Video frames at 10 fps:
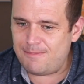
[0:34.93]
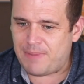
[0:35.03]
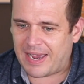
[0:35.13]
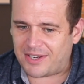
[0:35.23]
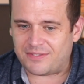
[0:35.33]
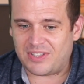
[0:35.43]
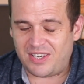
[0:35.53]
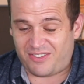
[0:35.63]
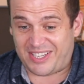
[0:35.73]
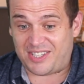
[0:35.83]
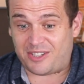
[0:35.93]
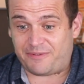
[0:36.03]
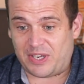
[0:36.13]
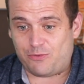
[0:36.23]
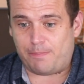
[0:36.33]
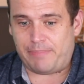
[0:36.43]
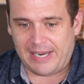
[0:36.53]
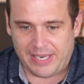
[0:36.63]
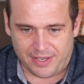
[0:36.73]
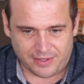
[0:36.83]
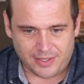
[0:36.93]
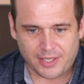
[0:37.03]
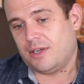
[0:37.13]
impact of the licence fee rebellion.